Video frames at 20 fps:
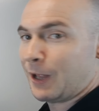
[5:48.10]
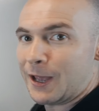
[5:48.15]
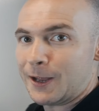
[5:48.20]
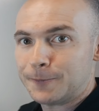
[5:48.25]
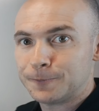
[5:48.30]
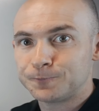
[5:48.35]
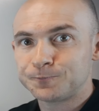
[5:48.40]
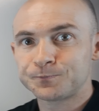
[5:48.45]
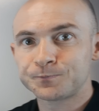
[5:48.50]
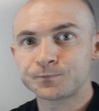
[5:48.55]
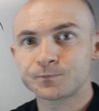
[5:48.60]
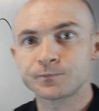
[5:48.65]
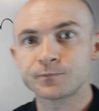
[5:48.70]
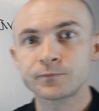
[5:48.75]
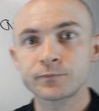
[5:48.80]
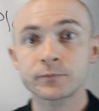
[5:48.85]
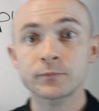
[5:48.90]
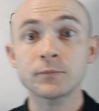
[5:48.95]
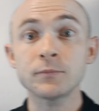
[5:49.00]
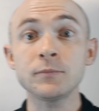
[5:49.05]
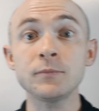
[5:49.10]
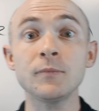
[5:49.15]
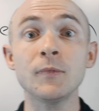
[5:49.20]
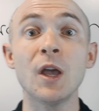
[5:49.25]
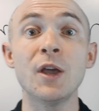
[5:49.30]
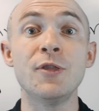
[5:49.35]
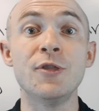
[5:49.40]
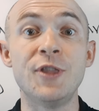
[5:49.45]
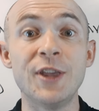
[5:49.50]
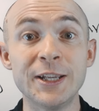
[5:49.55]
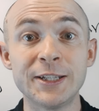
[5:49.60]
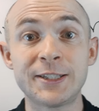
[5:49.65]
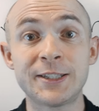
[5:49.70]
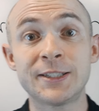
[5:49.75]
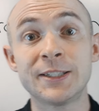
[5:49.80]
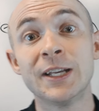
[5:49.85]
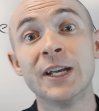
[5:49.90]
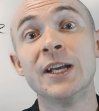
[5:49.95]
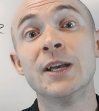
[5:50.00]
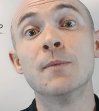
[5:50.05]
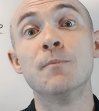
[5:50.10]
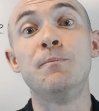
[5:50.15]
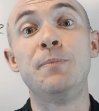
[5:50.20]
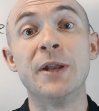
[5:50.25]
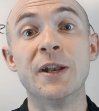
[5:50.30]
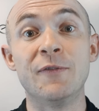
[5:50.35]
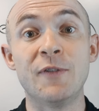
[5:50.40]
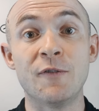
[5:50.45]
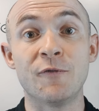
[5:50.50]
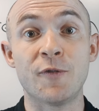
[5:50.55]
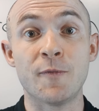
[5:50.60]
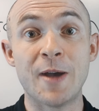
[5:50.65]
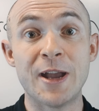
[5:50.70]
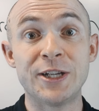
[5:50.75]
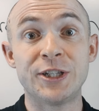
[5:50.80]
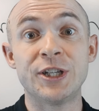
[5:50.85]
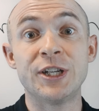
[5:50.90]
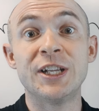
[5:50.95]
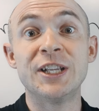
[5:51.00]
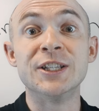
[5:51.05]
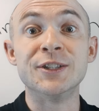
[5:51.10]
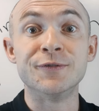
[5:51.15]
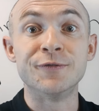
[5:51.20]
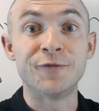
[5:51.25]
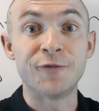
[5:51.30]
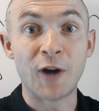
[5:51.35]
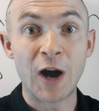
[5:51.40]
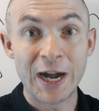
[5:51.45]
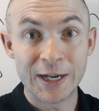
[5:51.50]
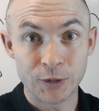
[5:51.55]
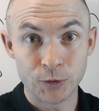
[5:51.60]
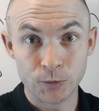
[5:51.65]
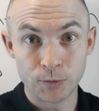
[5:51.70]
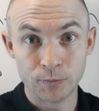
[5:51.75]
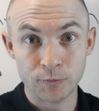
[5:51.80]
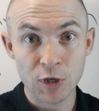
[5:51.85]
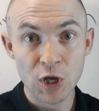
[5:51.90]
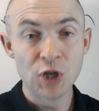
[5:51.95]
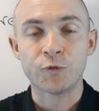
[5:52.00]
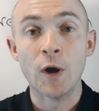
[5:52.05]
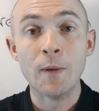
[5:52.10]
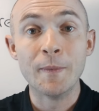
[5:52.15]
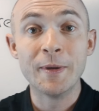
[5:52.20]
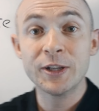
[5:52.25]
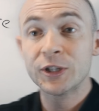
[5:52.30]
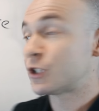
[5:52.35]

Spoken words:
plan. This bit of information is vital. From a